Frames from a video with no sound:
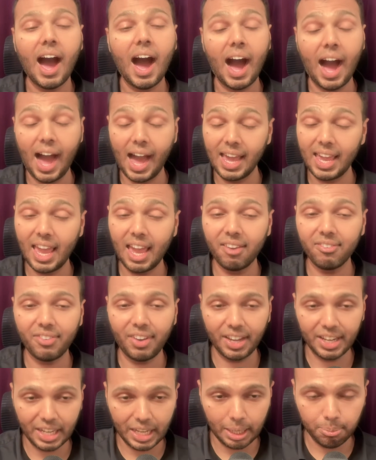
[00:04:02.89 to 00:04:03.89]
I have
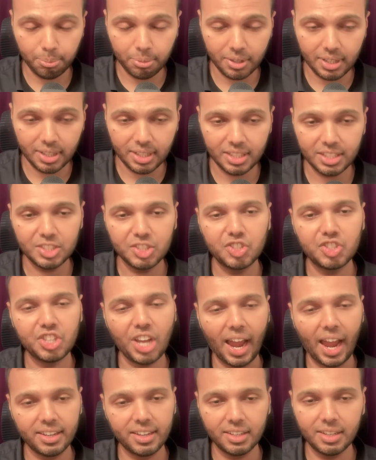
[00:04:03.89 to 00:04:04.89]
enabled
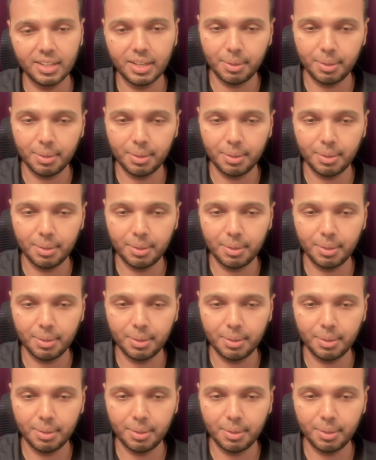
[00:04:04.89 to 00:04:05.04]
channel